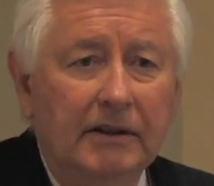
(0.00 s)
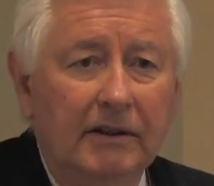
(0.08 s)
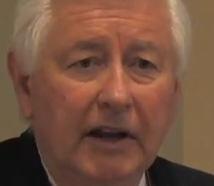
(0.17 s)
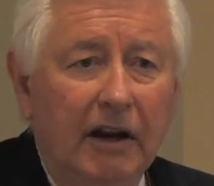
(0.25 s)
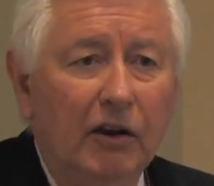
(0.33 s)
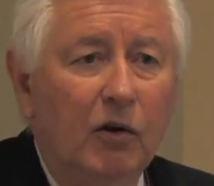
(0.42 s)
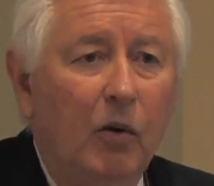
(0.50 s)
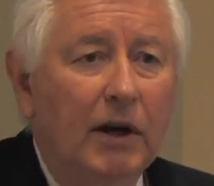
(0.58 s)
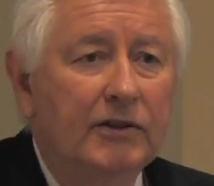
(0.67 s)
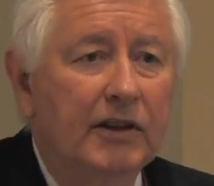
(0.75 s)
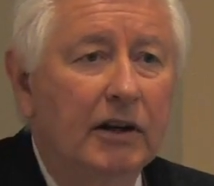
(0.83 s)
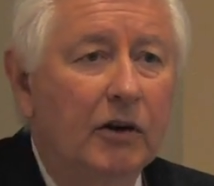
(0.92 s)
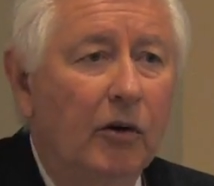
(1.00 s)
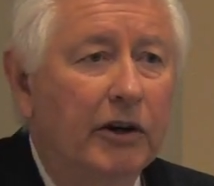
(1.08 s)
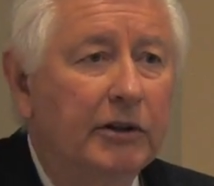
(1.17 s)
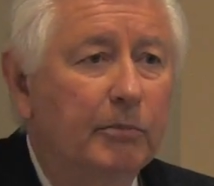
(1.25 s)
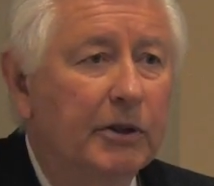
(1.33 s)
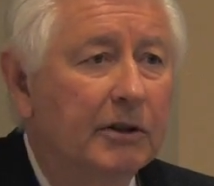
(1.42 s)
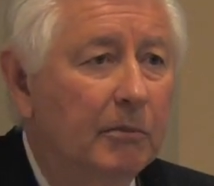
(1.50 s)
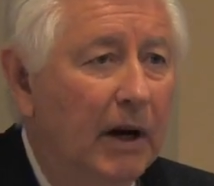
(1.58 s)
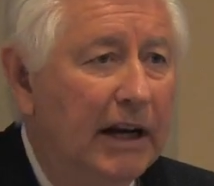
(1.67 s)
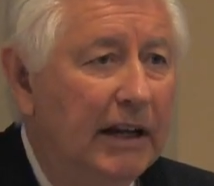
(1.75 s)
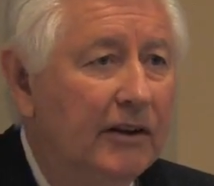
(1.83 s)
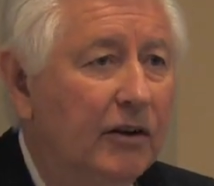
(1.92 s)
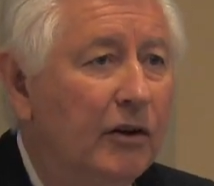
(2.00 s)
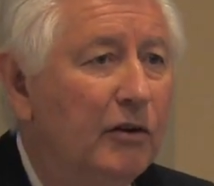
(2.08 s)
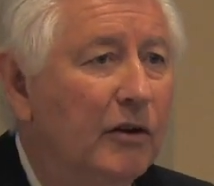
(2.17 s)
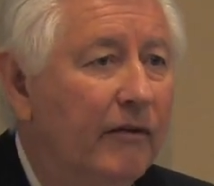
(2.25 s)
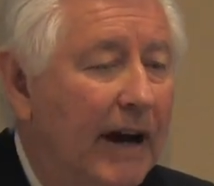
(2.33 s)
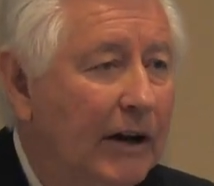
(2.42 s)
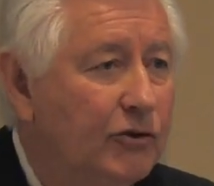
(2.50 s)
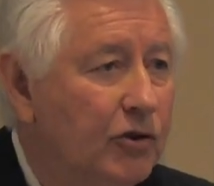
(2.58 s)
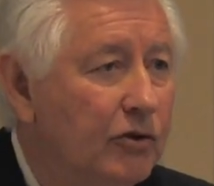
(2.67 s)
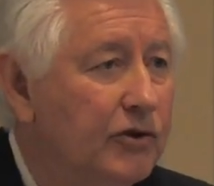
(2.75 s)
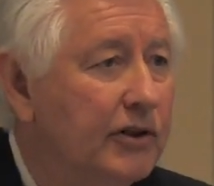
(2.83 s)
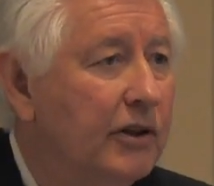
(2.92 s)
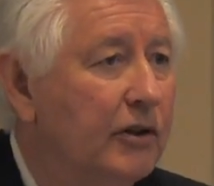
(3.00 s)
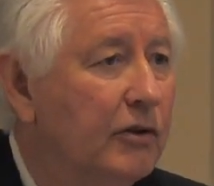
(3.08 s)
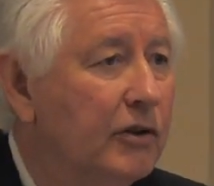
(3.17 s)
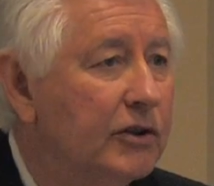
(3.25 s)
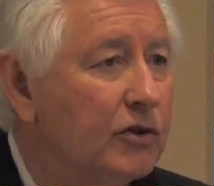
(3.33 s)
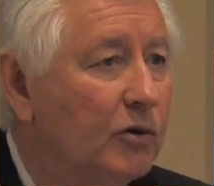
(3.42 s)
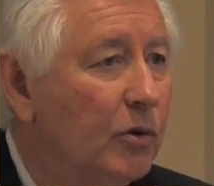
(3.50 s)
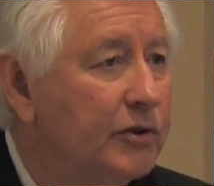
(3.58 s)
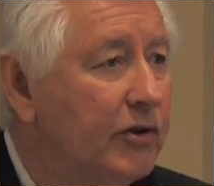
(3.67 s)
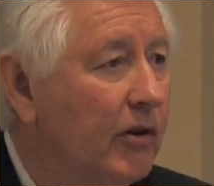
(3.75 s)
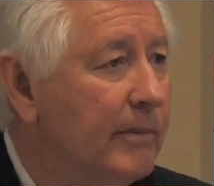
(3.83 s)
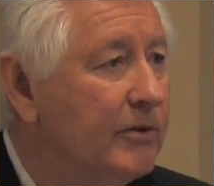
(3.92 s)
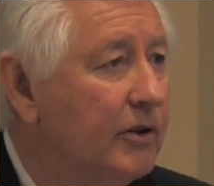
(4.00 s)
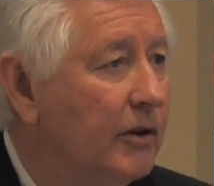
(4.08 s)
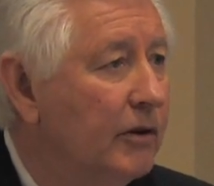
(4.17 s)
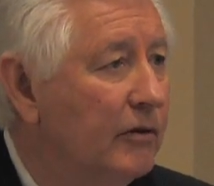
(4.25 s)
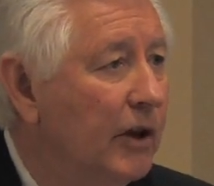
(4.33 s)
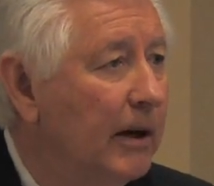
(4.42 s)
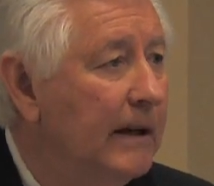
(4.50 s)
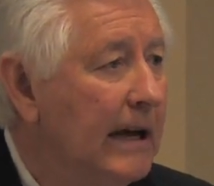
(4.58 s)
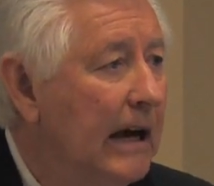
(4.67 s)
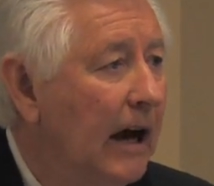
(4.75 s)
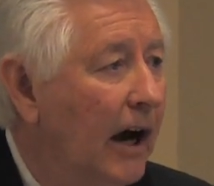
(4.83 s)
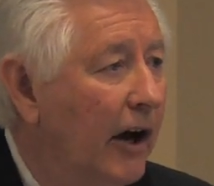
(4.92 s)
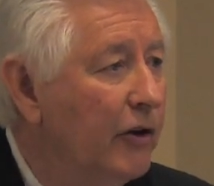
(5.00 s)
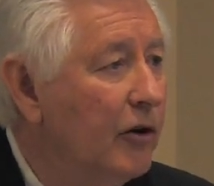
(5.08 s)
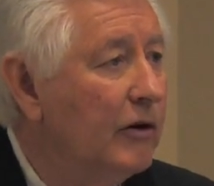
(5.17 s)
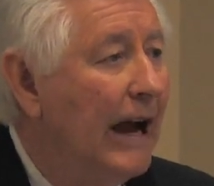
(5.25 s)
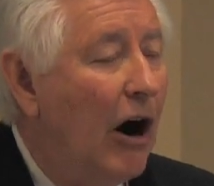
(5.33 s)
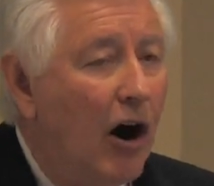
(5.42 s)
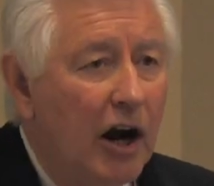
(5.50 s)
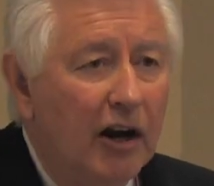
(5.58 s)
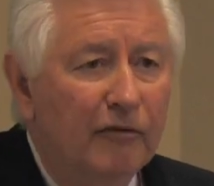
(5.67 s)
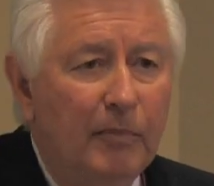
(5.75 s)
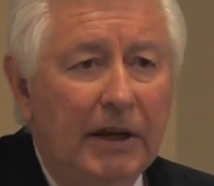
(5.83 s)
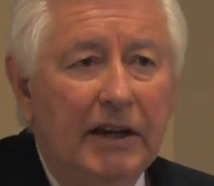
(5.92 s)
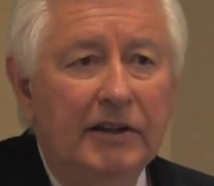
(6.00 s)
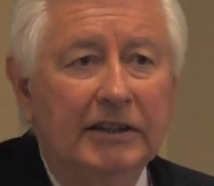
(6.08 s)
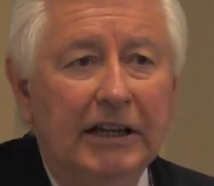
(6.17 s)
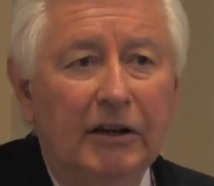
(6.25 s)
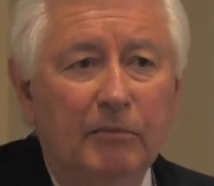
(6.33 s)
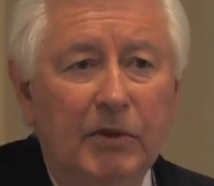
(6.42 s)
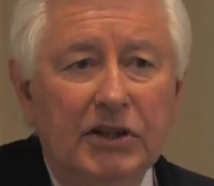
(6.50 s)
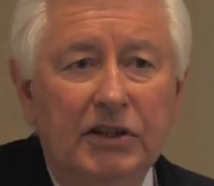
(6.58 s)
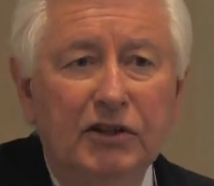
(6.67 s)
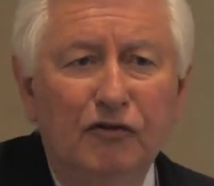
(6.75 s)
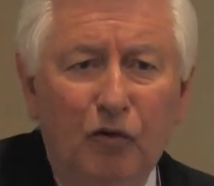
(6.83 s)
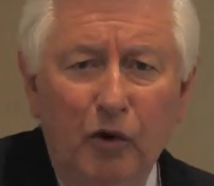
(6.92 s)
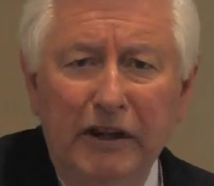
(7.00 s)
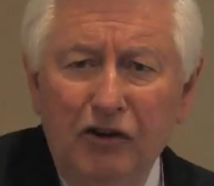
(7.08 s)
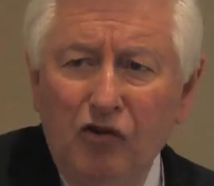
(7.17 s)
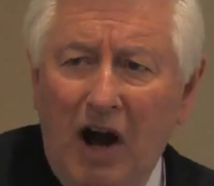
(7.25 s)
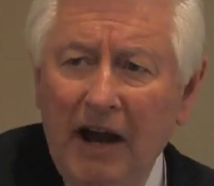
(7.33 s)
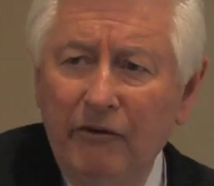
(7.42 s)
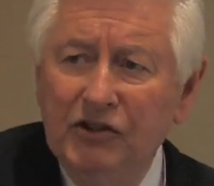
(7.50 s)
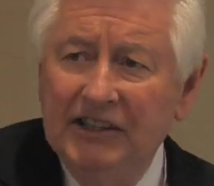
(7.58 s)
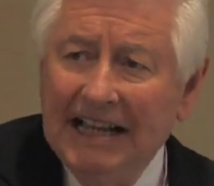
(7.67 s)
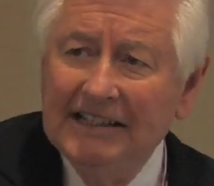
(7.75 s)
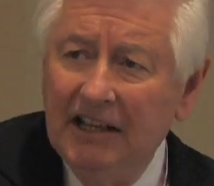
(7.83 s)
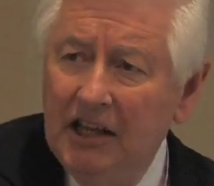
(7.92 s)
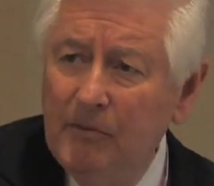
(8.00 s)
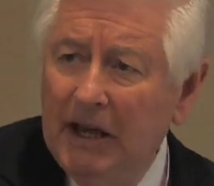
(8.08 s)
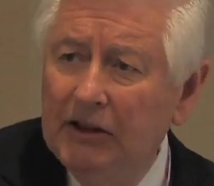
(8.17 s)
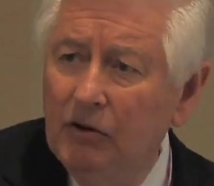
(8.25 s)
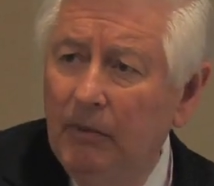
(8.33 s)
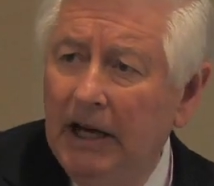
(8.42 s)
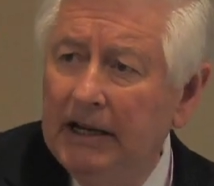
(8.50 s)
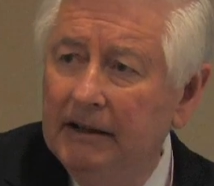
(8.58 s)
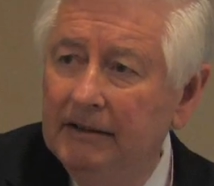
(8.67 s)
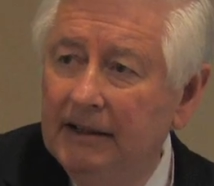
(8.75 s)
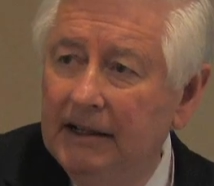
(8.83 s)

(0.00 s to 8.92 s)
They are the ones that are going to put the money to do the vouchers, to do the school trips, to do the other RFPs, to get business for their drivers. That's how they make their money.